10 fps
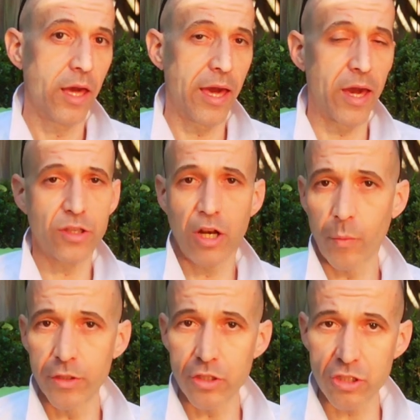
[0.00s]

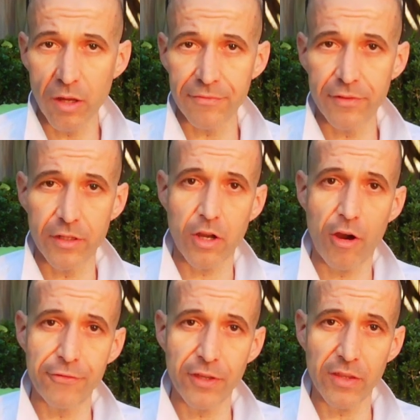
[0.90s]
When you stop for a
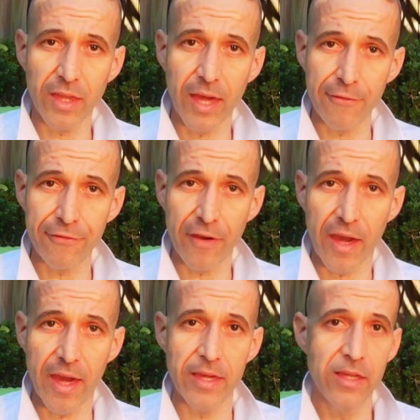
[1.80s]
coffee at the
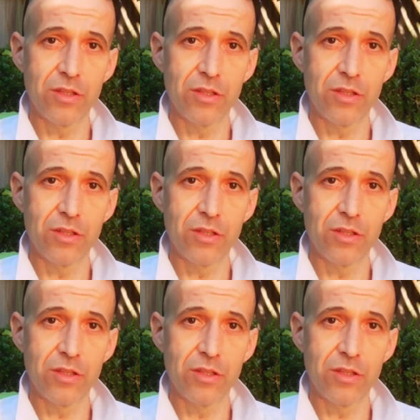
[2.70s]
cafe,